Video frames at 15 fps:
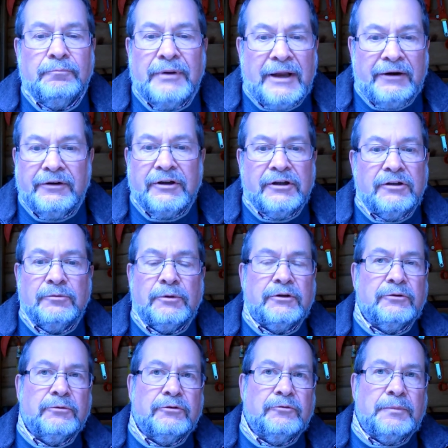buried,
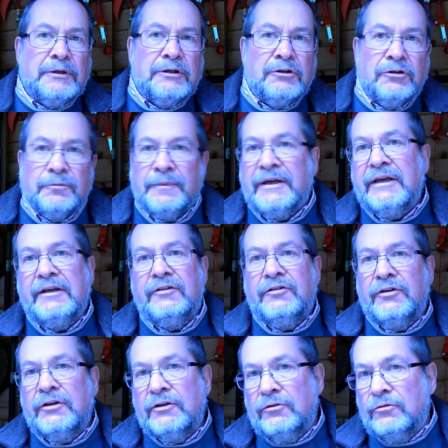whether we've been
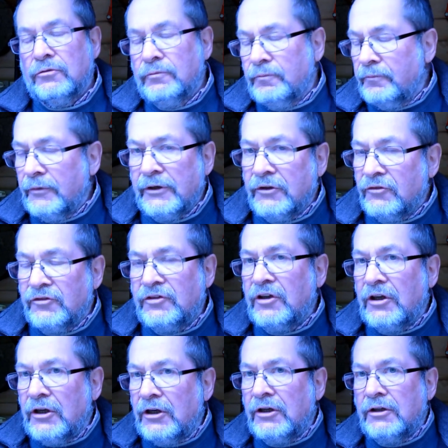cremated or
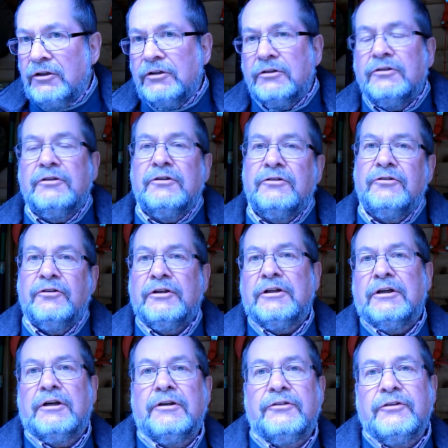interred into the
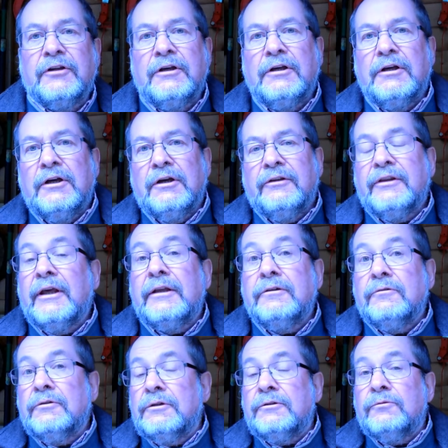earth, then
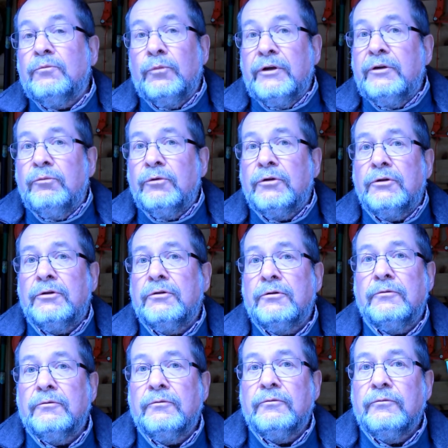we will
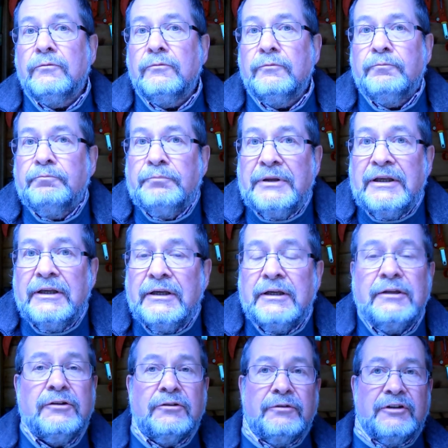be
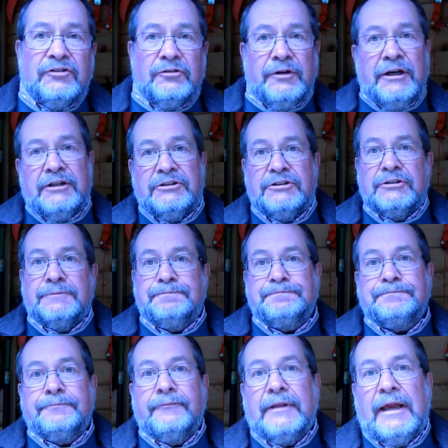in the resurrection.
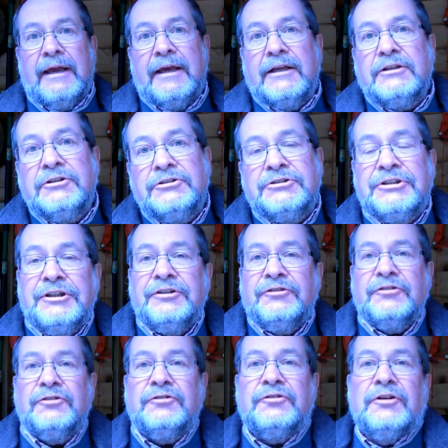And
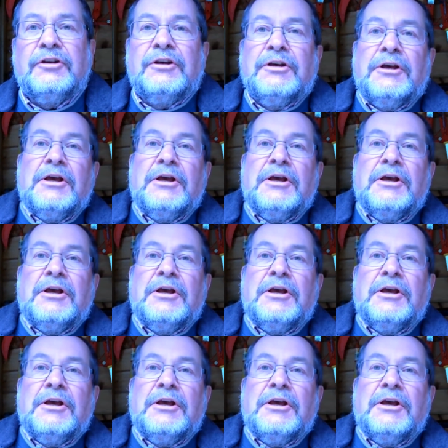Jesus